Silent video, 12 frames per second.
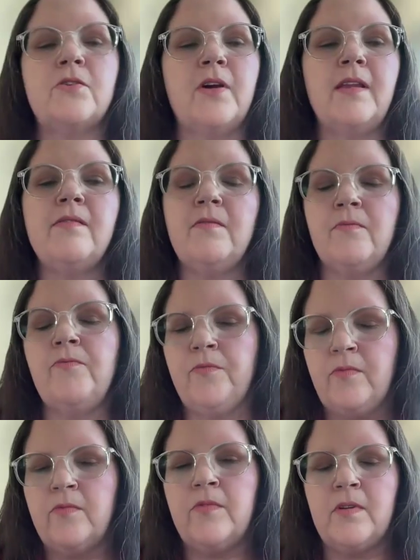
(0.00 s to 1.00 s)
That's great
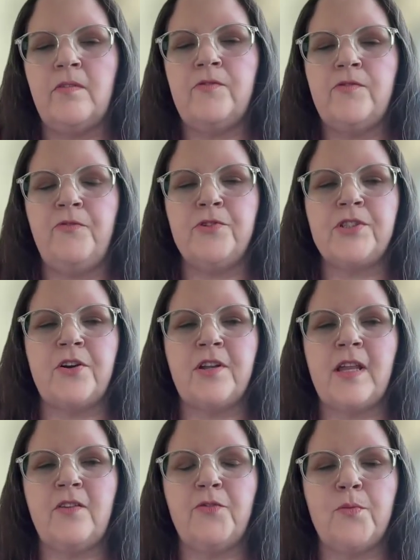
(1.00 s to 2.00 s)
for
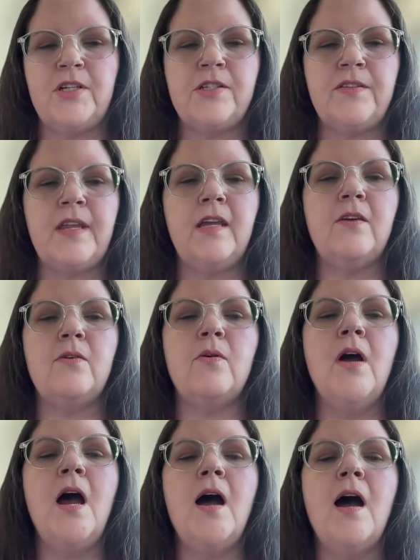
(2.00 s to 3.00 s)
sharing that information. Thank
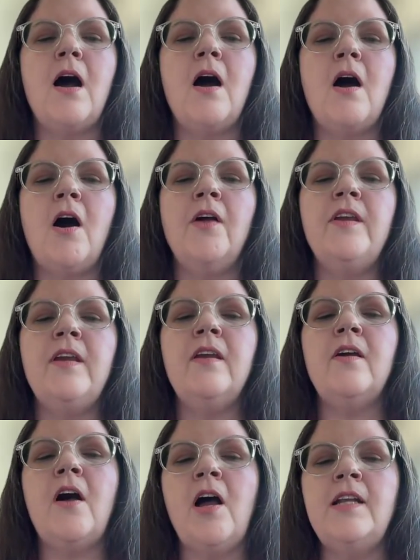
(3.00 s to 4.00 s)
you. On the
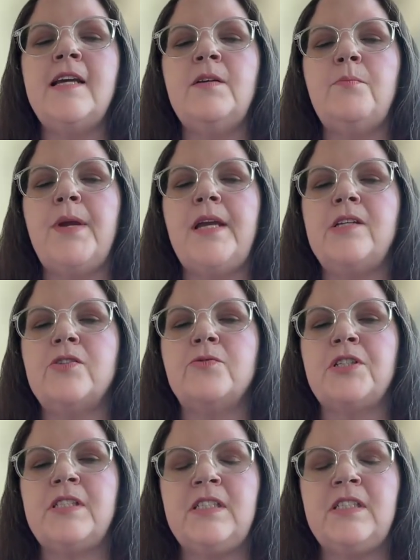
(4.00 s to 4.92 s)
content-based